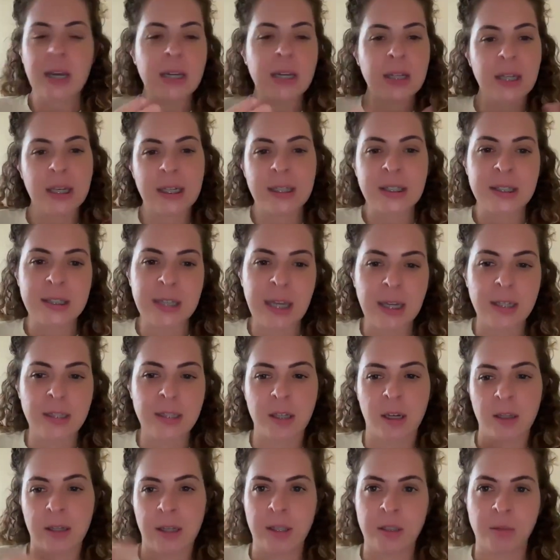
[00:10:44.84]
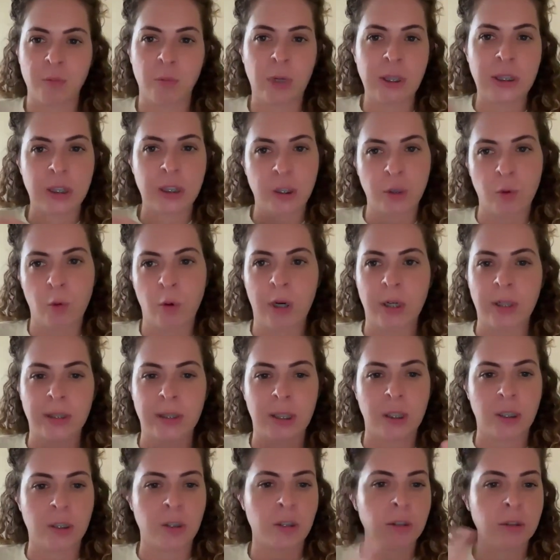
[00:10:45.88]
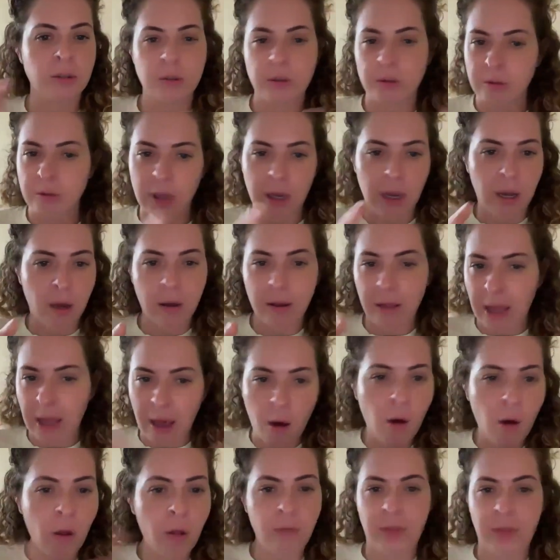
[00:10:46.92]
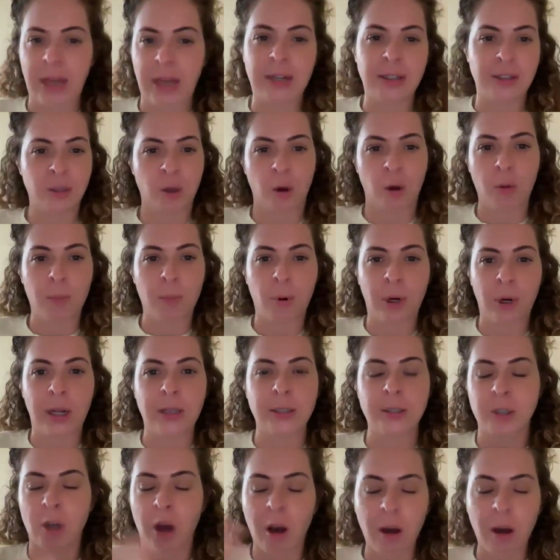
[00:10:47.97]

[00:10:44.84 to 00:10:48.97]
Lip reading: kind of like stance on this? What's yours? Like all of that is so important.